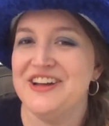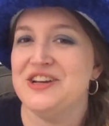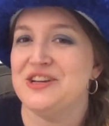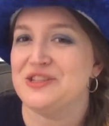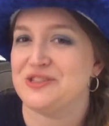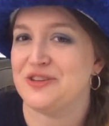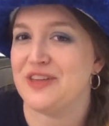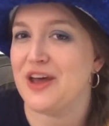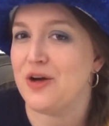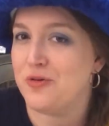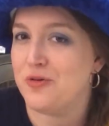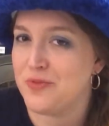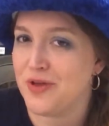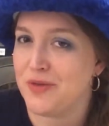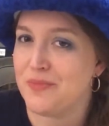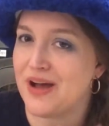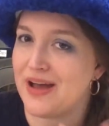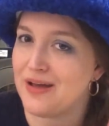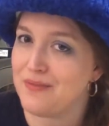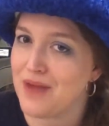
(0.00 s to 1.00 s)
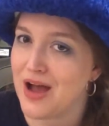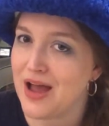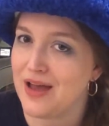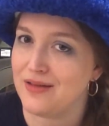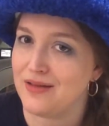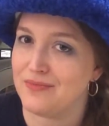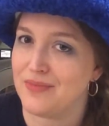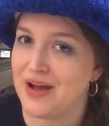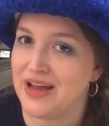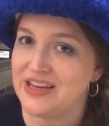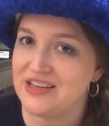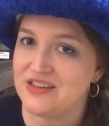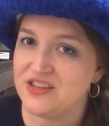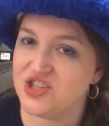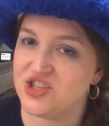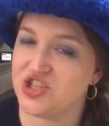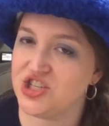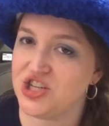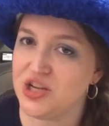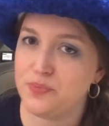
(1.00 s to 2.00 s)
So that would be my
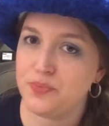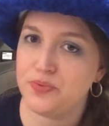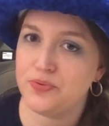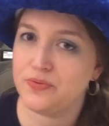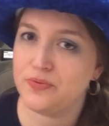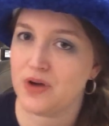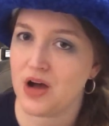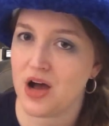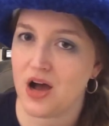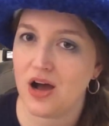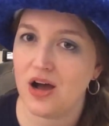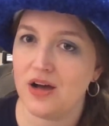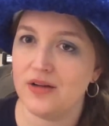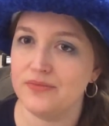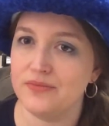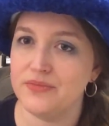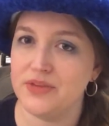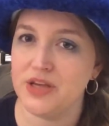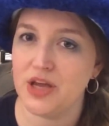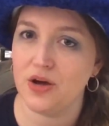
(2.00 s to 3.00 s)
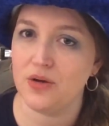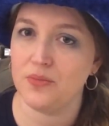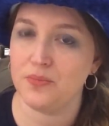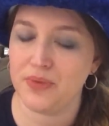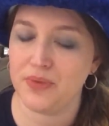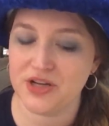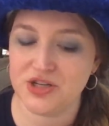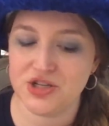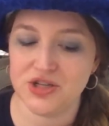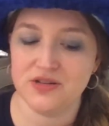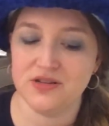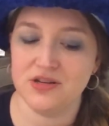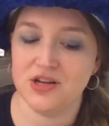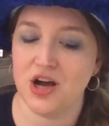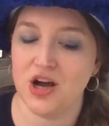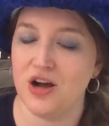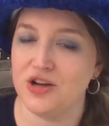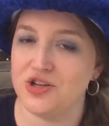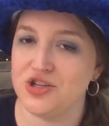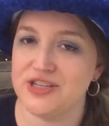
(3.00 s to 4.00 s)
cheap, you know, budget
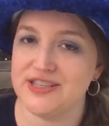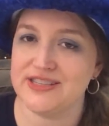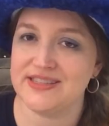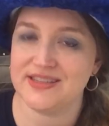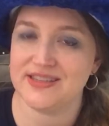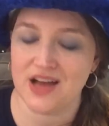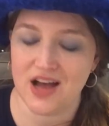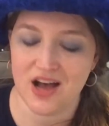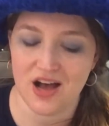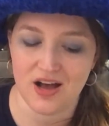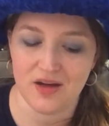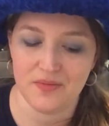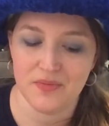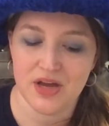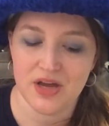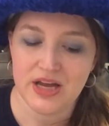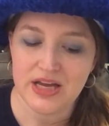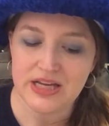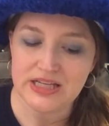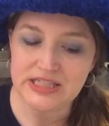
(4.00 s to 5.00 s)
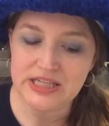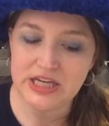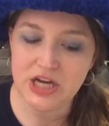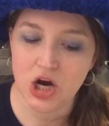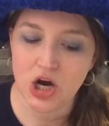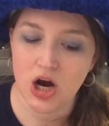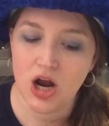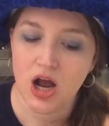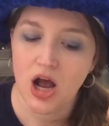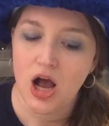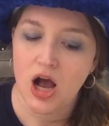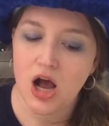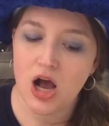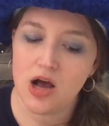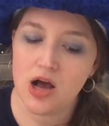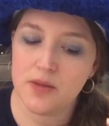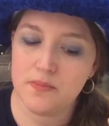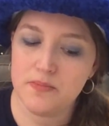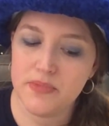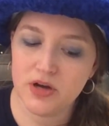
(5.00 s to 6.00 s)
conscious tier.
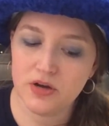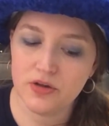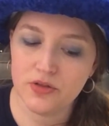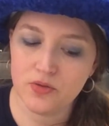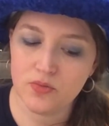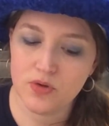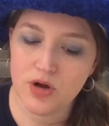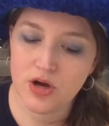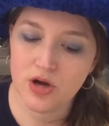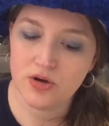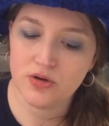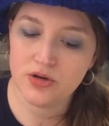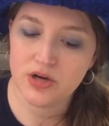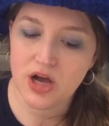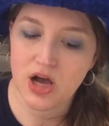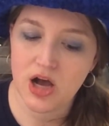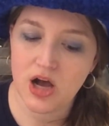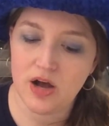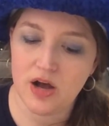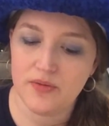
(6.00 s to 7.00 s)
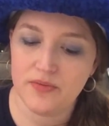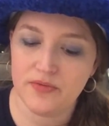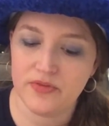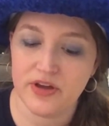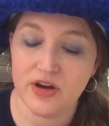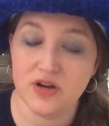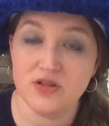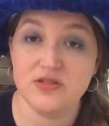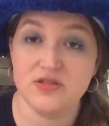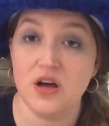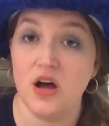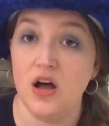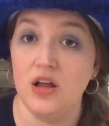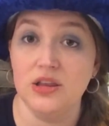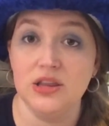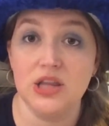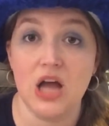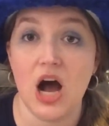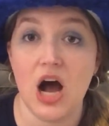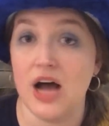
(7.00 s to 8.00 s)
Middle of the road, there's a
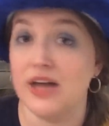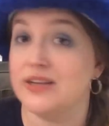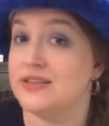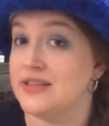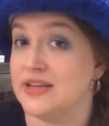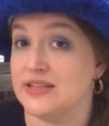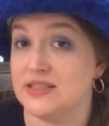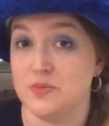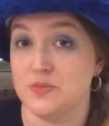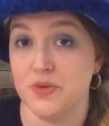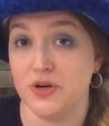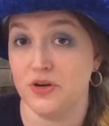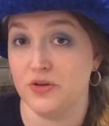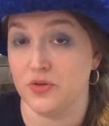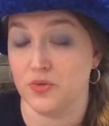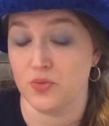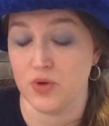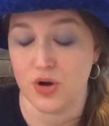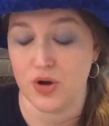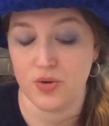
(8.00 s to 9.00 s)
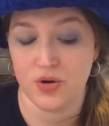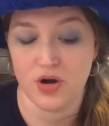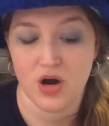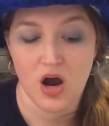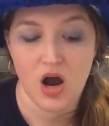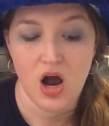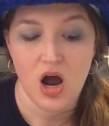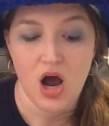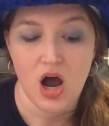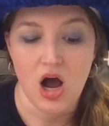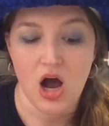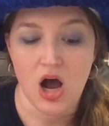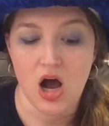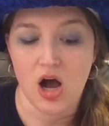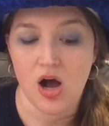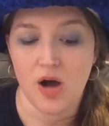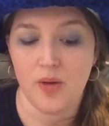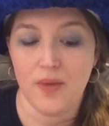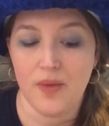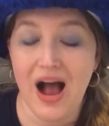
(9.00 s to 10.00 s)
lot that's middle of the road.
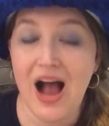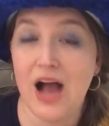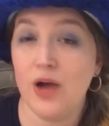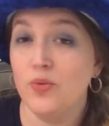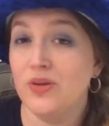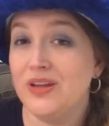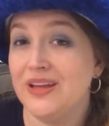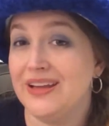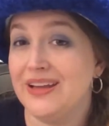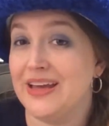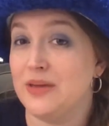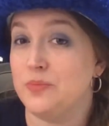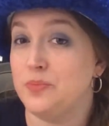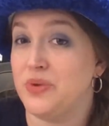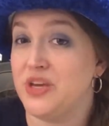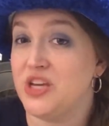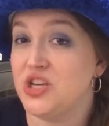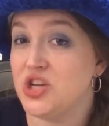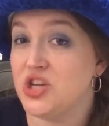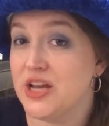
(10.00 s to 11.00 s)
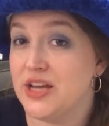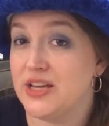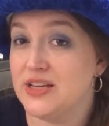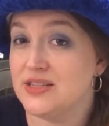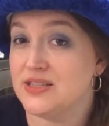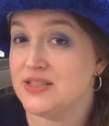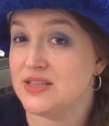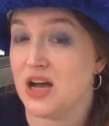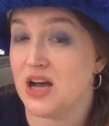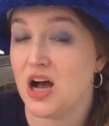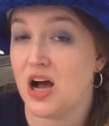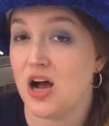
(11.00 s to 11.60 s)
I really like BJ's.